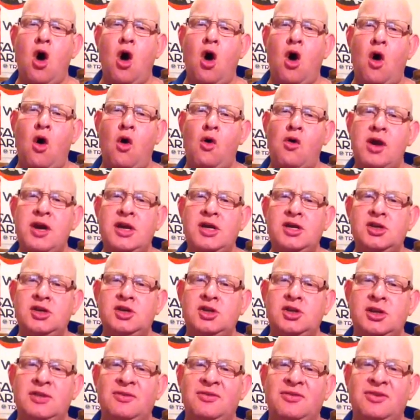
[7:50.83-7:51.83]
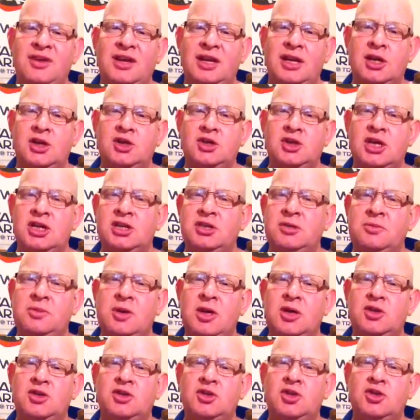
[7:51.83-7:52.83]
orangey finish.
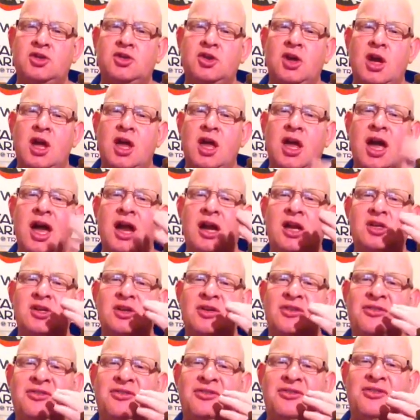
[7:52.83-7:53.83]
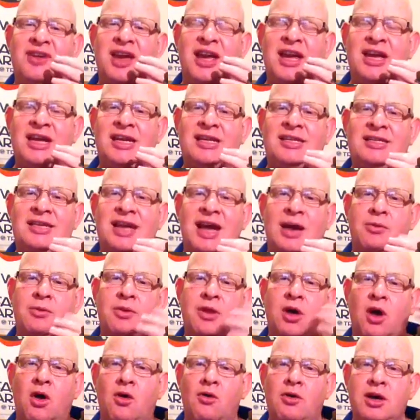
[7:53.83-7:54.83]
It's just, and it just fades out,
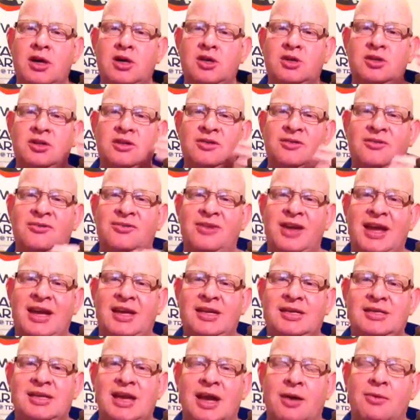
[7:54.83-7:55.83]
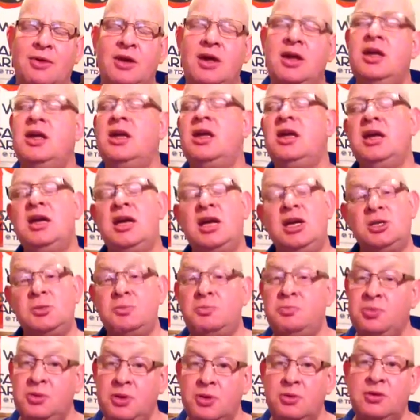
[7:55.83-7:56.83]
the orange just fades out. It's
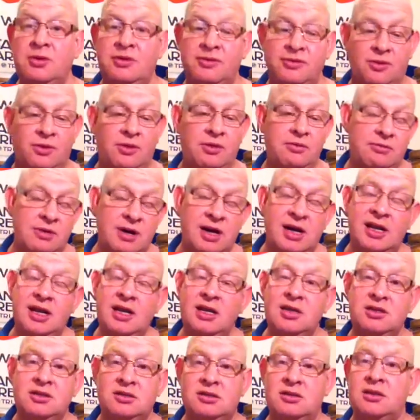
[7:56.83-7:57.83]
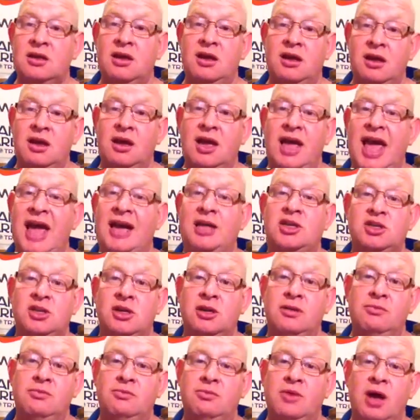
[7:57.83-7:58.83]
beautiful, it really is
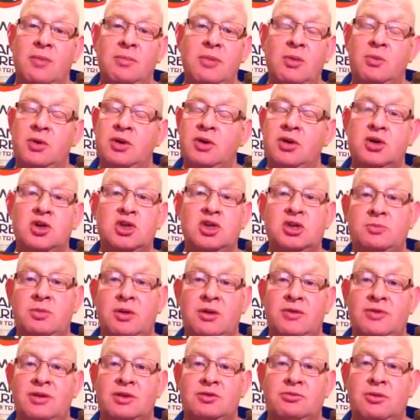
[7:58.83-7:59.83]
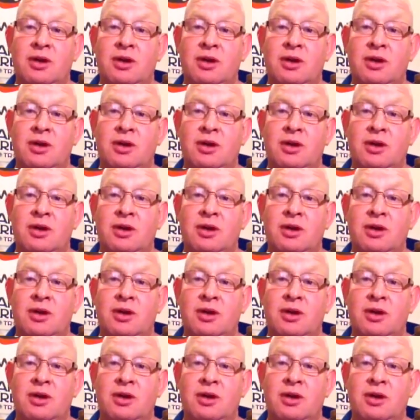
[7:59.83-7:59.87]
excellent rum and one of the smoothest